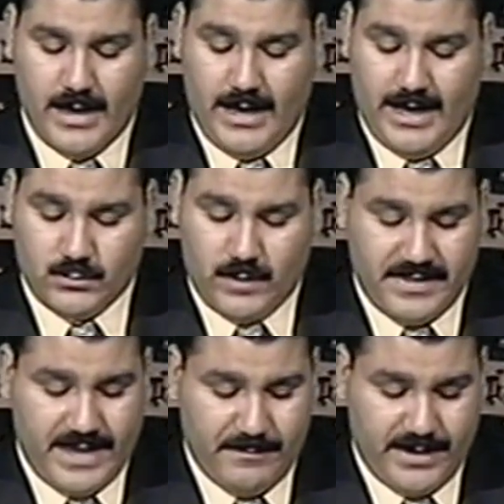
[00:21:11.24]
And when
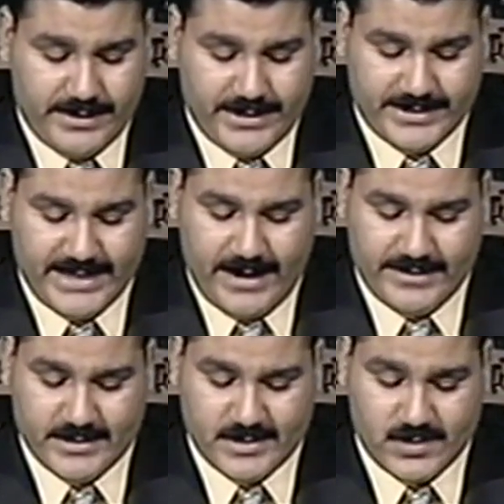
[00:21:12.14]
the American
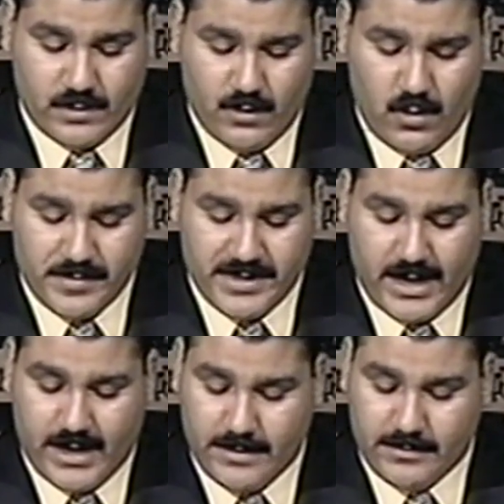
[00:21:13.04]
carriers roam the
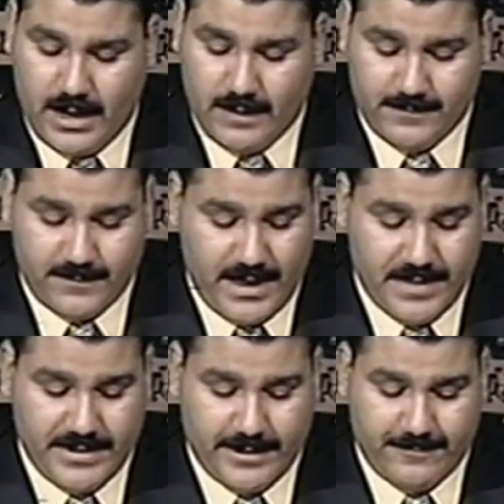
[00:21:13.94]
Arab Gulf
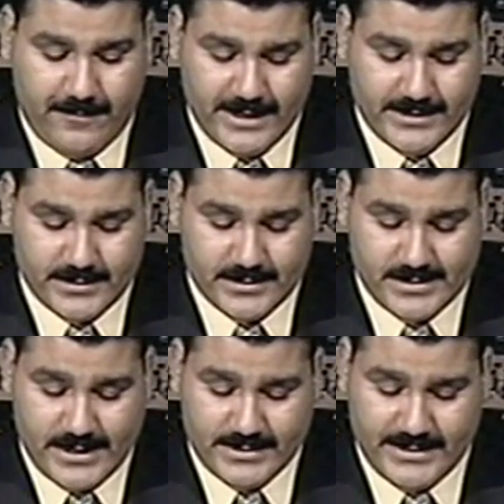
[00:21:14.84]
and their fighters
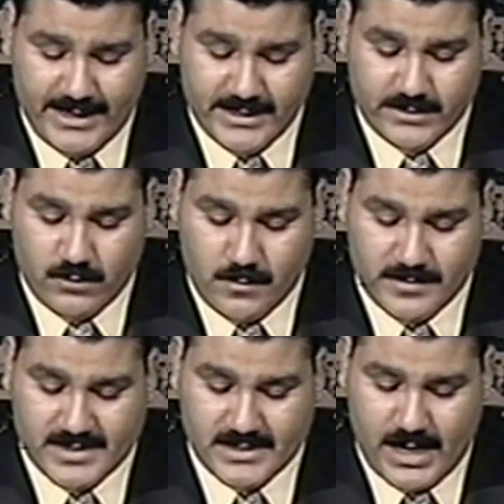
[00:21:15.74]
daily roam
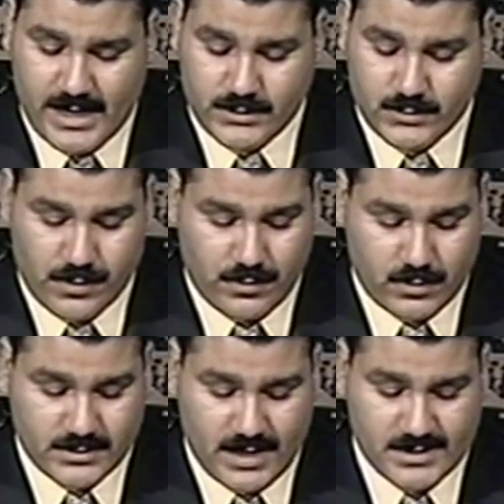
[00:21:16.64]
the sky to
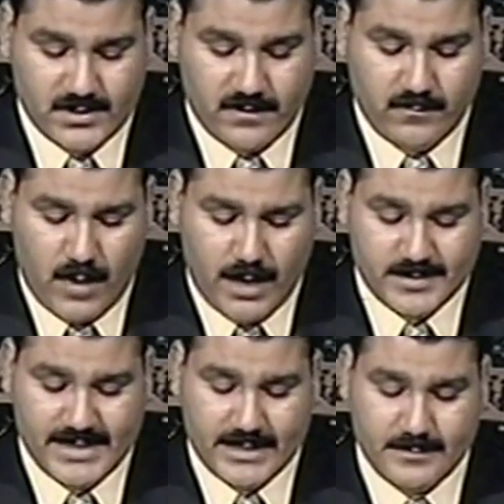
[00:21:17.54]
throw tons of
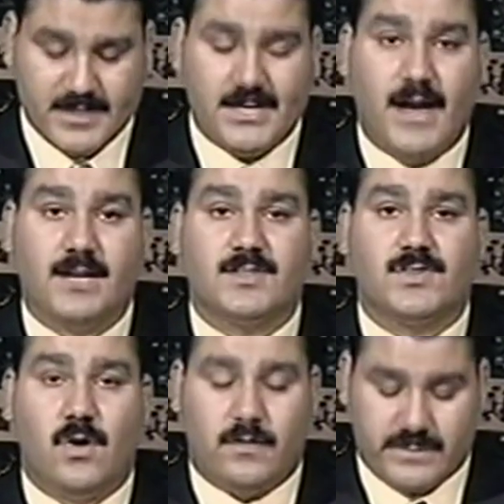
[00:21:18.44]
bombs and missiles
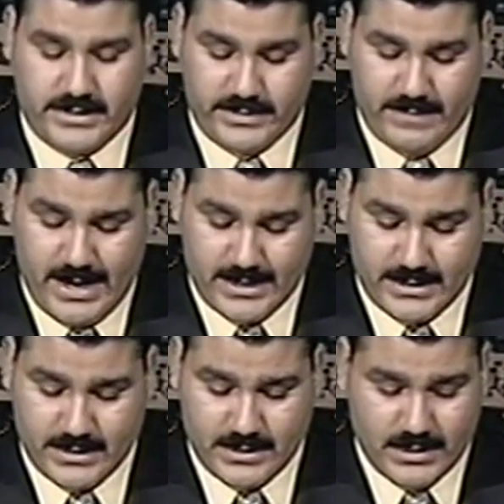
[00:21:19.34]
over Iraq,
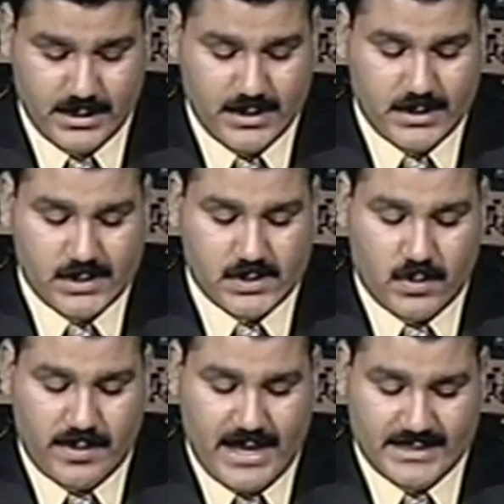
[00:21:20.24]

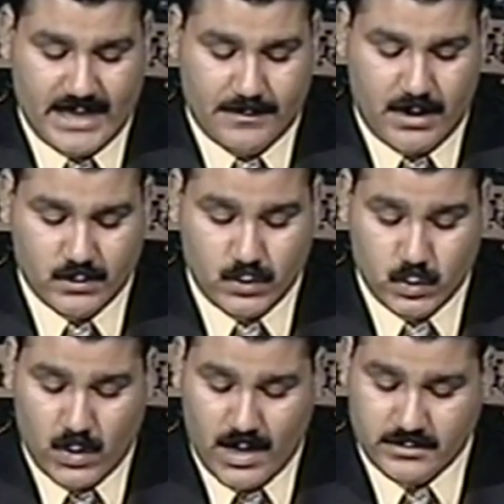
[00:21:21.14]
so that about
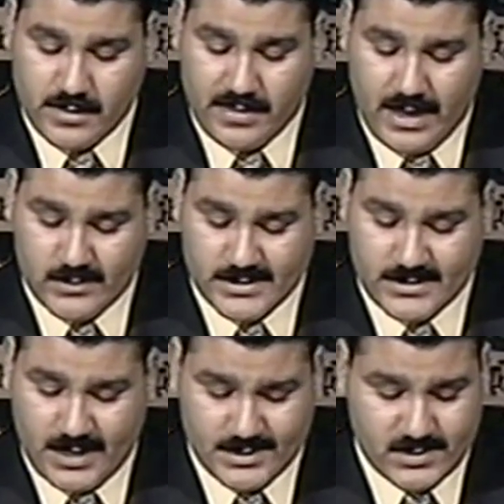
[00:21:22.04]
200,000
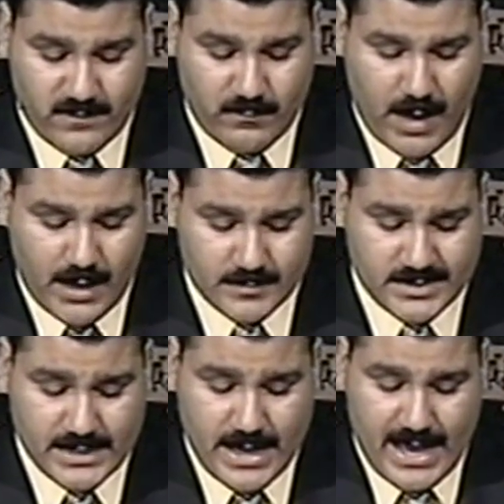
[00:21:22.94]
tons of
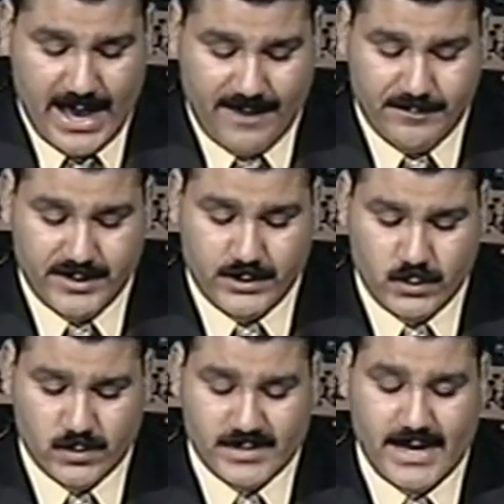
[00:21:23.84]
bombs have been
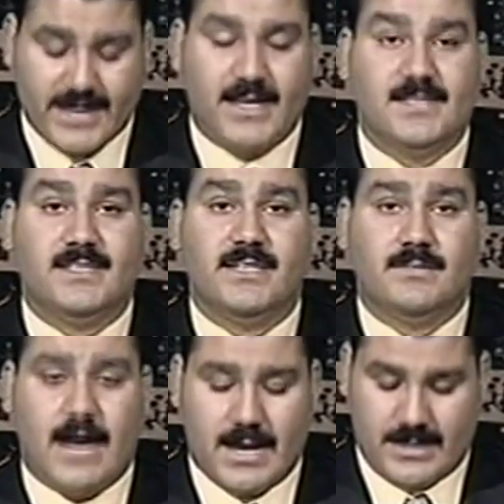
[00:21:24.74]
used against
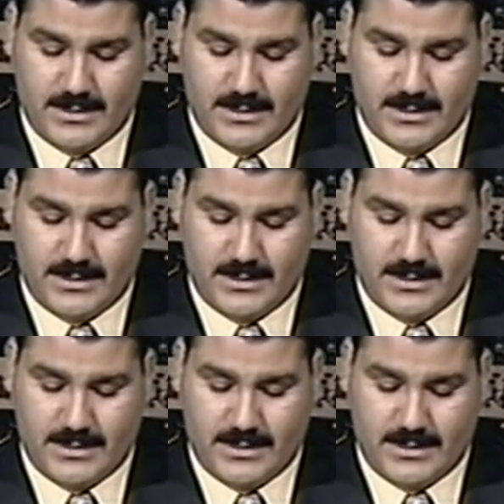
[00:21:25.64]
Iraq,